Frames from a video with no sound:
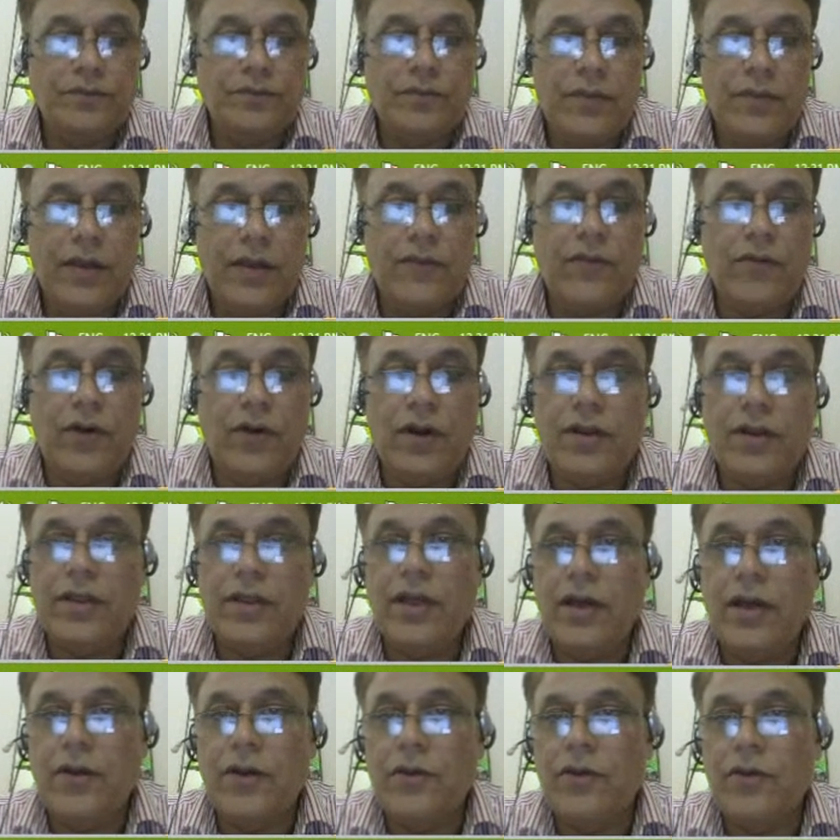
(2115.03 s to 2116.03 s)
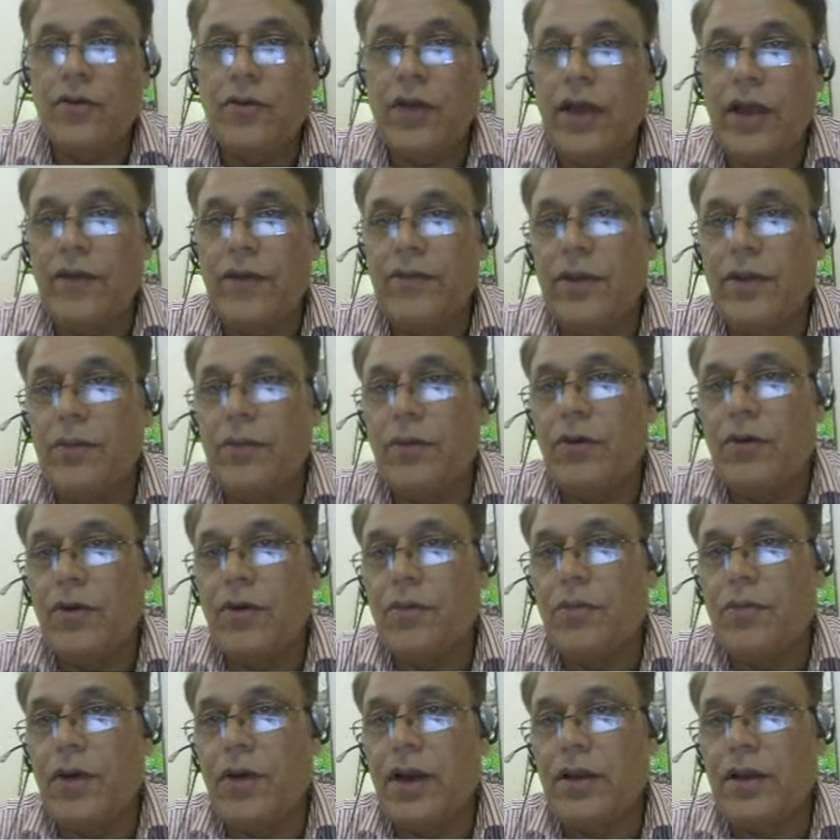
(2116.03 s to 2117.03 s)
they want to have the
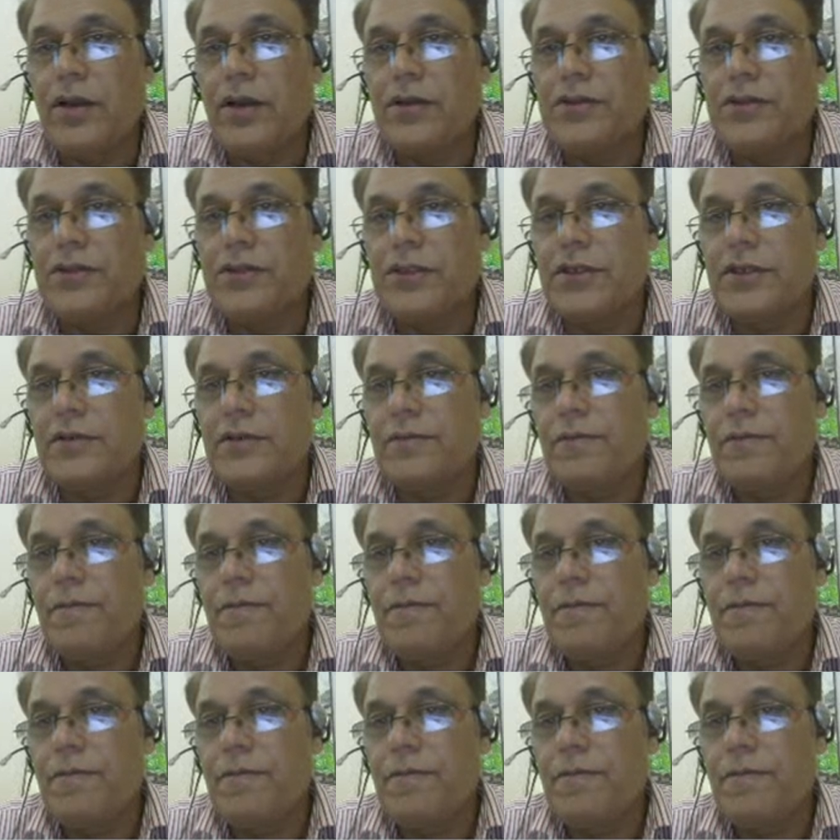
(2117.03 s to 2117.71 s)
more market share.